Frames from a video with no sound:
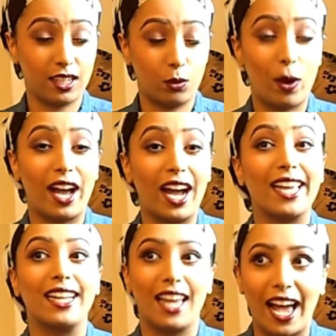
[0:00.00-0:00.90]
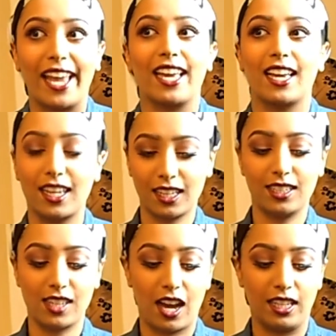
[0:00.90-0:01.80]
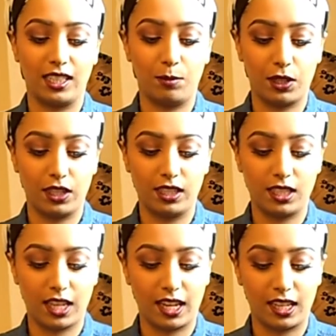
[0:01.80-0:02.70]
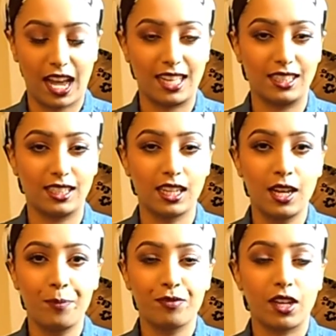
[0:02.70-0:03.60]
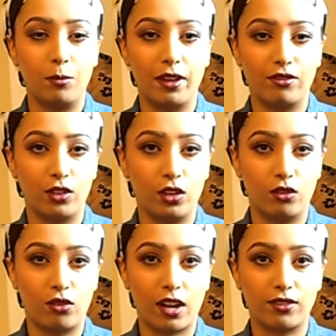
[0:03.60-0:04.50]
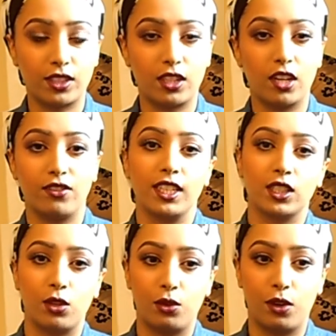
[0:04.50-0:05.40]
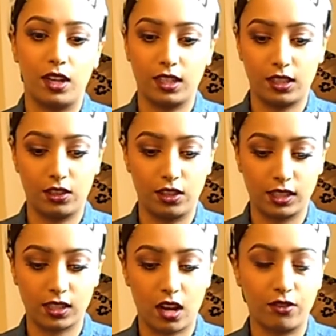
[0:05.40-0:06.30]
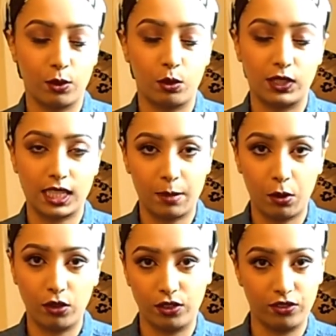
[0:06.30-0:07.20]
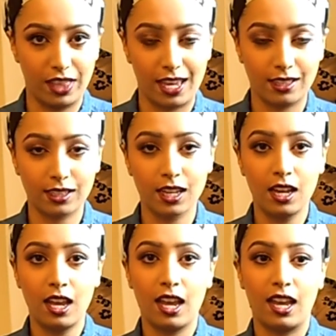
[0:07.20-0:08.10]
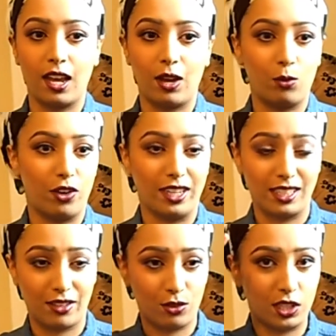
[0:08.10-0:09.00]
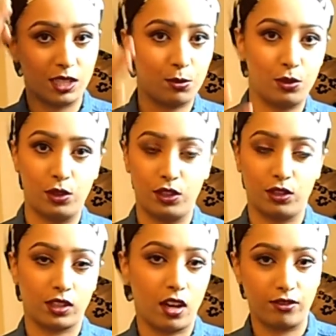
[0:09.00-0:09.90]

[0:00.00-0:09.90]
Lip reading: I like tights is because it has a bit of a rough surface, or the scarf, you won't slip off of this, whereas if you just put your scarf